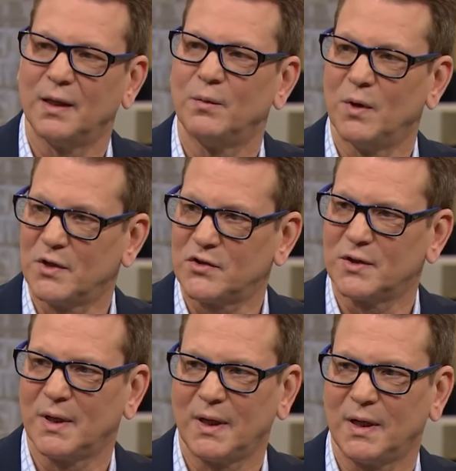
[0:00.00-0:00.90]
It
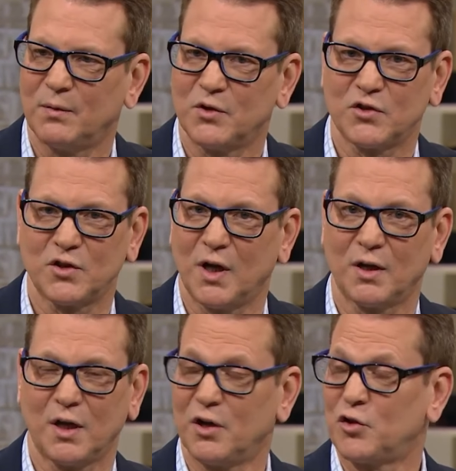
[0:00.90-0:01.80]
was. It was
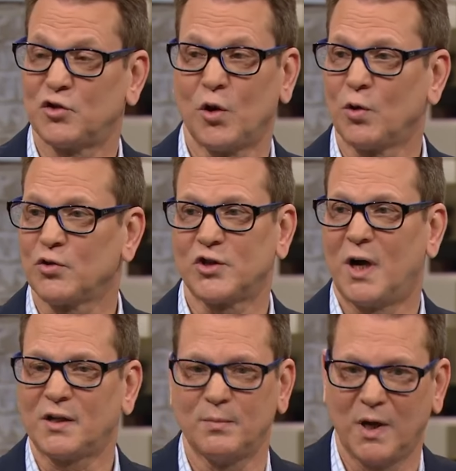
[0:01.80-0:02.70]
a total
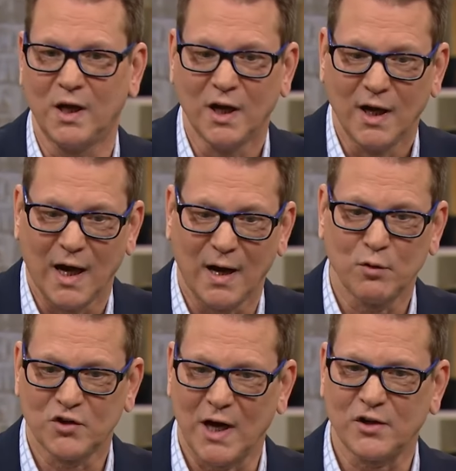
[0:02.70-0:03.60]
shock to me. I
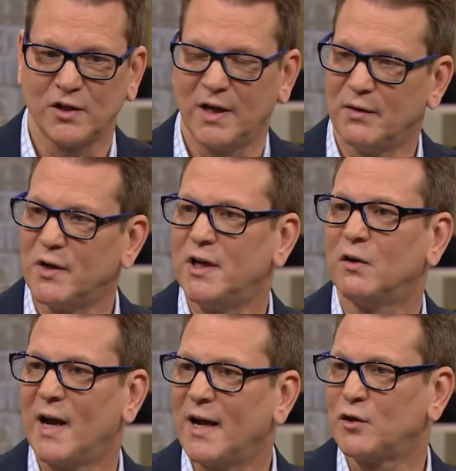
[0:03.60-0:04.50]
was actually, every
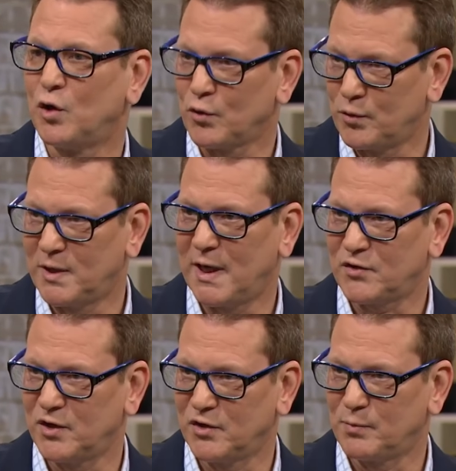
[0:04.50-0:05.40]
year I had to go through
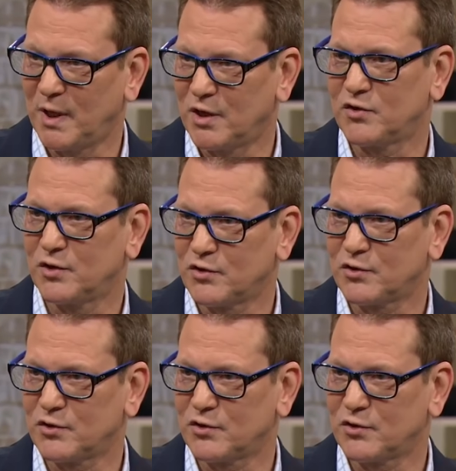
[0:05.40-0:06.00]
testings because of